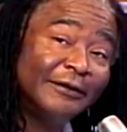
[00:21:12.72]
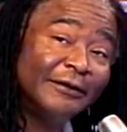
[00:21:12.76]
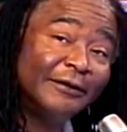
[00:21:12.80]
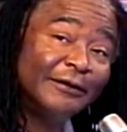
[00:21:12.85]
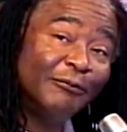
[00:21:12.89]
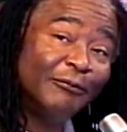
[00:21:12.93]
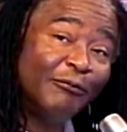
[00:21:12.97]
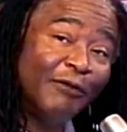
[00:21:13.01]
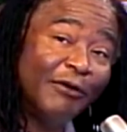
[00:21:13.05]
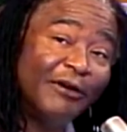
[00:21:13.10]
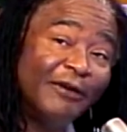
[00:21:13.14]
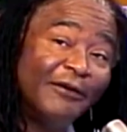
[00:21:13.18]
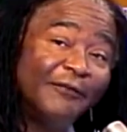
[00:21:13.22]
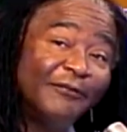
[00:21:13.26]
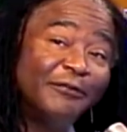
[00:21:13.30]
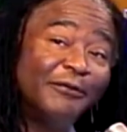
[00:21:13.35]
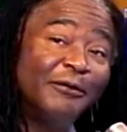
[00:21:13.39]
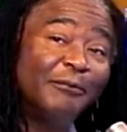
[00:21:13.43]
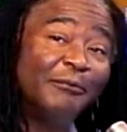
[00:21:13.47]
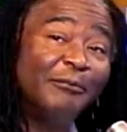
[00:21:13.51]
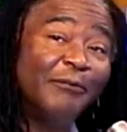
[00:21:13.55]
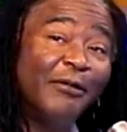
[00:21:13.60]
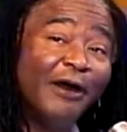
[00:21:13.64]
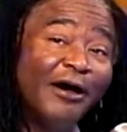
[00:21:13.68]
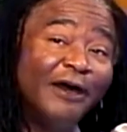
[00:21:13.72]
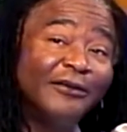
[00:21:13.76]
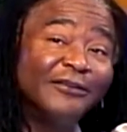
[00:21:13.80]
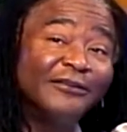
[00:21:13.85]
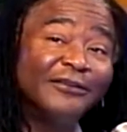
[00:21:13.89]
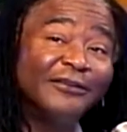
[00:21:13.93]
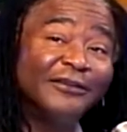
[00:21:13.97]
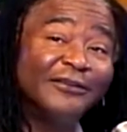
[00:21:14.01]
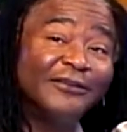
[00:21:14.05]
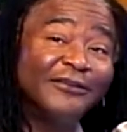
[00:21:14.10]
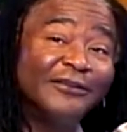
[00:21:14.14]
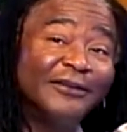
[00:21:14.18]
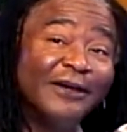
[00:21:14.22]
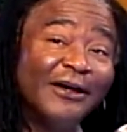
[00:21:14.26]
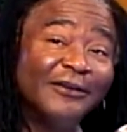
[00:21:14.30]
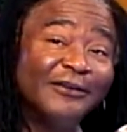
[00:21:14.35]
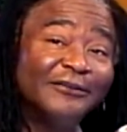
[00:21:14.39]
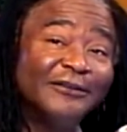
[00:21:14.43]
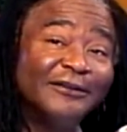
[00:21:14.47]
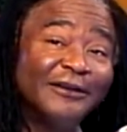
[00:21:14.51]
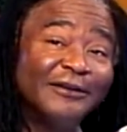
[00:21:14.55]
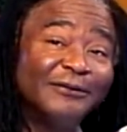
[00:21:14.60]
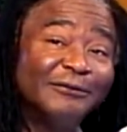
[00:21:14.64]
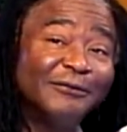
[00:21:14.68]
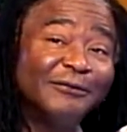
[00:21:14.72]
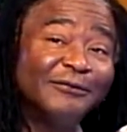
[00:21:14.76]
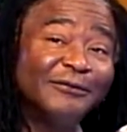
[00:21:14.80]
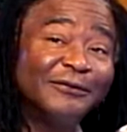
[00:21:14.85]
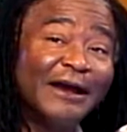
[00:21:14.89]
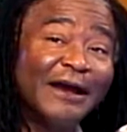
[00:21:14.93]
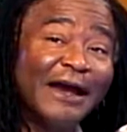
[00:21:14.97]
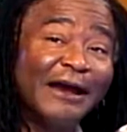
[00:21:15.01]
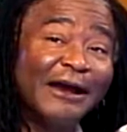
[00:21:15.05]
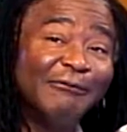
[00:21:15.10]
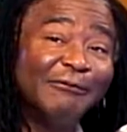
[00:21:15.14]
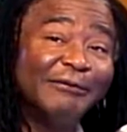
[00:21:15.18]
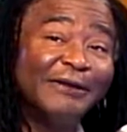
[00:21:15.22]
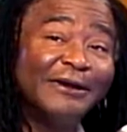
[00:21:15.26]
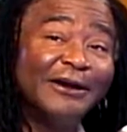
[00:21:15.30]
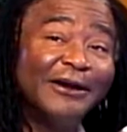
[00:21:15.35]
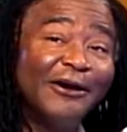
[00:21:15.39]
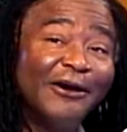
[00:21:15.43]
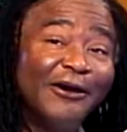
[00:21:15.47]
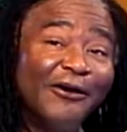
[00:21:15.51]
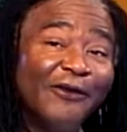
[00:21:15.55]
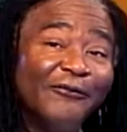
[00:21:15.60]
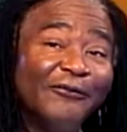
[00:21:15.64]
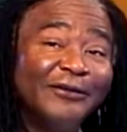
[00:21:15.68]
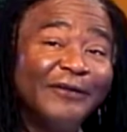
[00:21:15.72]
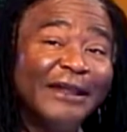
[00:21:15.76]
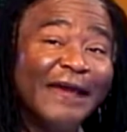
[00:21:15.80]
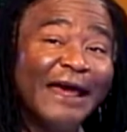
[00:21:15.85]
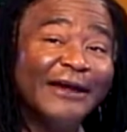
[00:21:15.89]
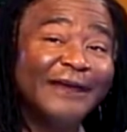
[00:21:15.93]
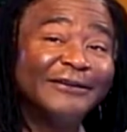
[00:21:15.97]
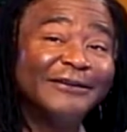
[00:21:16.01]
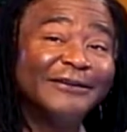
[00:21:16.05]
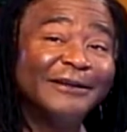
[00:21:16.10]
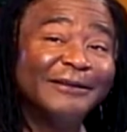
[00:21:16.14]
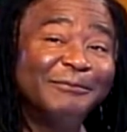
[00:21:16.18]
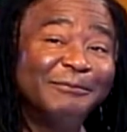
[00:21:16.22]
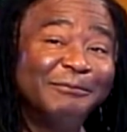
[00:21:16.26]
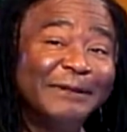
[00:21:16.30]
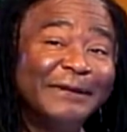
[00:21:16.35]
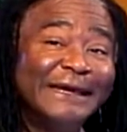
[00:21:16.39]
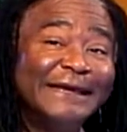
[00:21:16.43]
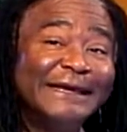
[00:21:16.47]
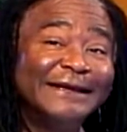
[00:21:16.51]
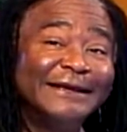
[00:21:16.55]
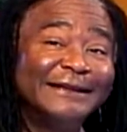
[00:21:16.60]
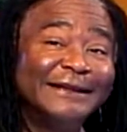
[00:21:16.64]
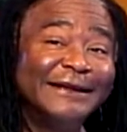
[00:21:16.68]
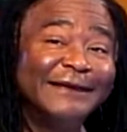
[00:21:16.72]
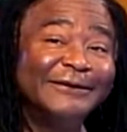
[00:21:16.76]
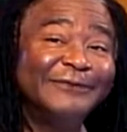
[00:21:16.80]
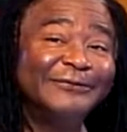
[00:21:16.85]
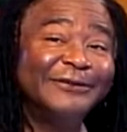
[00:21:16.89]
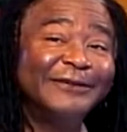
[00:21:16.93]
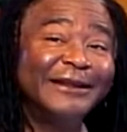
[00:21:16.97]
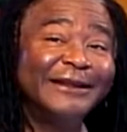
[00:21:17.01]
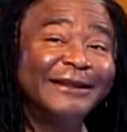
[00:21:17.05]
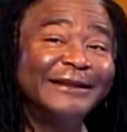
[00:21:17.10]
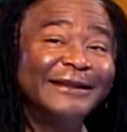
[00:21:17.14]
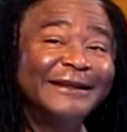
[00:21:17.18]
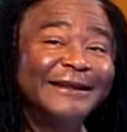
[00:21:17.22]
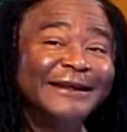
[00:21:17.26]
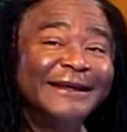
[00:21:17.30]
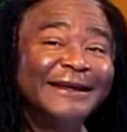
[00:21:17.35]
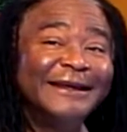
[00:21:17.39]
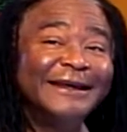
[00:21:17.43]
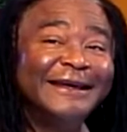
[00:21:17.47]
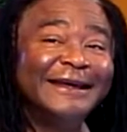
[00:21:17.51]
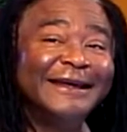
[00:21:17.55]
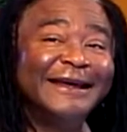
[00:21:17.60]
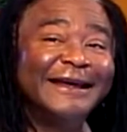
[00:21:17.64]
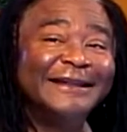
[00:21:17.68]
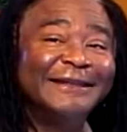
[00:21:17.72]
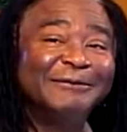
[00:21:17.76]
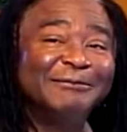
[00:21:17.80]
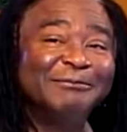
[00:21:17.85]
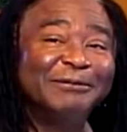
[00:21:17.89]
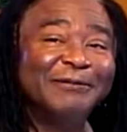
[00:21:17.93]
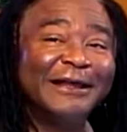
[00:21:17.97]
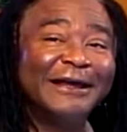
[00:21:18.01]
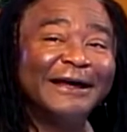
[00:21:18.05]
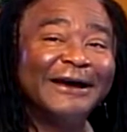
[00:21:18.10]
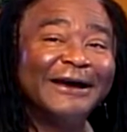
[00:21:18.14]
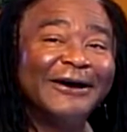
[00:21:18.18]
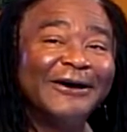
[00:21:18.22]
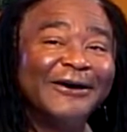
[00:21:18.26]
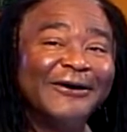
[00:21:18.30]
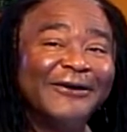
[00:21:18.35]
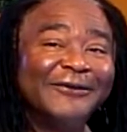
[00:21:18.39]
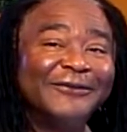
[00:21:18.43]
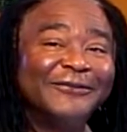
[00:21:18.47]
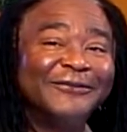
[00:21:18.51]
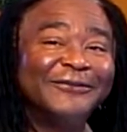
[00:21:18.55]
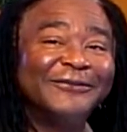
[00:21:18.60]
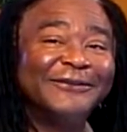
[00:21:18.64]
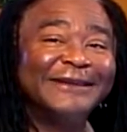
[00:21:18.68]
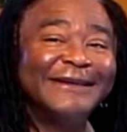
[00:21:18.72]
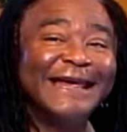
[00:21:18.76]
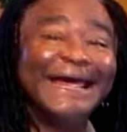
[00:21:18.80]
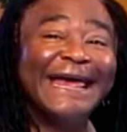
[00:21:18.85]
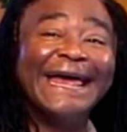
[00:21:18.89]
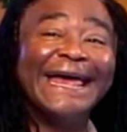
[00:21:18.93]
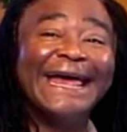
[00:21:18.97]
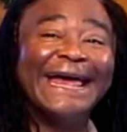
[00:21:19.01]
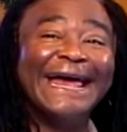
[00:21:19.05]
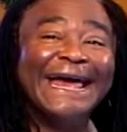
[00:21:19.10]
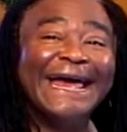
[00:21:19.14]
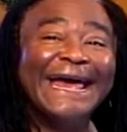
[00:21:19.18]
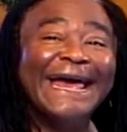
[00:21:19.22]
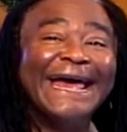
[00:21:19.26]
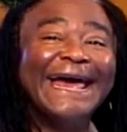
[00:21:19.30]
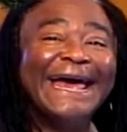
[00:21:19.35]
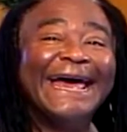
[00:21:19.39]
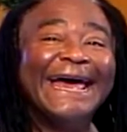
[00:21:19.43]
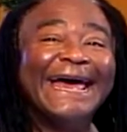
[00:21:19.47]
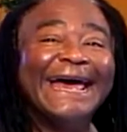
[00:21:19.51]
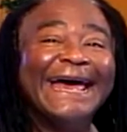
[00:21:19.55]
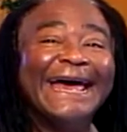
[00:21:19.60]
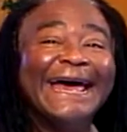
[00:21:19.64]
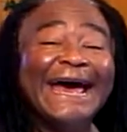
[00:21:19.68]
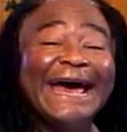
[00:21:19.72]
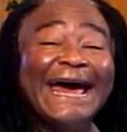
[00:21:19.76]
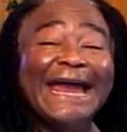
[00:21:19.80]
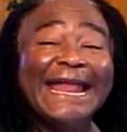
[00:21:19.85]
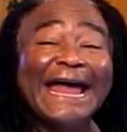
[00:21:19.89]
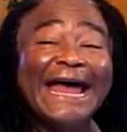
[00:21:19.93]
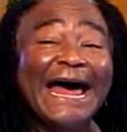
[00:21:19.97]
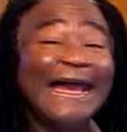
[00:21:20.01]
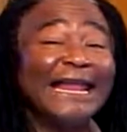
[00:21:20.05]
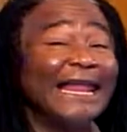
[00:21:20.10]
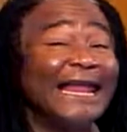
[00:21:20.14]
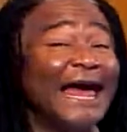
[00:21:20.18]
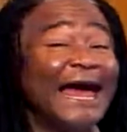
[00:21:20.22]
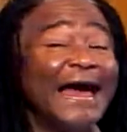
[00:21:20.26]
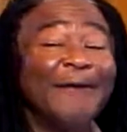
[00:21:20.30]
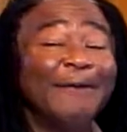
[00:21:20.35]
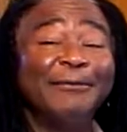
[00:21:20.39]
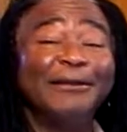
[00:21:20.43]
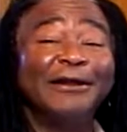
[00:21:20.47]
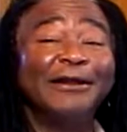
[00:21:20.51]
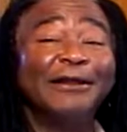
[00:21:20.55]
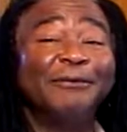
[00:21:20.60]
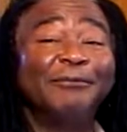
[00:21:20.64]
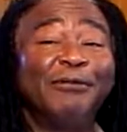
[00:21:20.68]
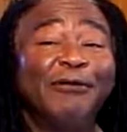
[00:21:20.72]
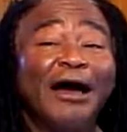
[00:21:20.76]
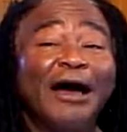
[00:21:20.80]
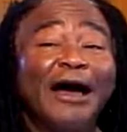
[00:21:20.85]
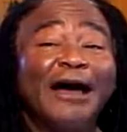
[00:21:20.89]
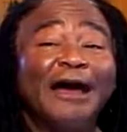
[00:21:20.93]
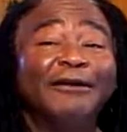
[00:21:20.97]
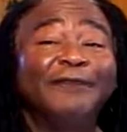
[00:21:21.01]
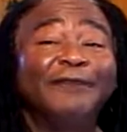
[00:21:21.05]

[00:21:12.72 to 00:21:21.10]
the Boston Celtics with Kyrie Irving actually beat Cleveland in the playoffs? I'm a LeBron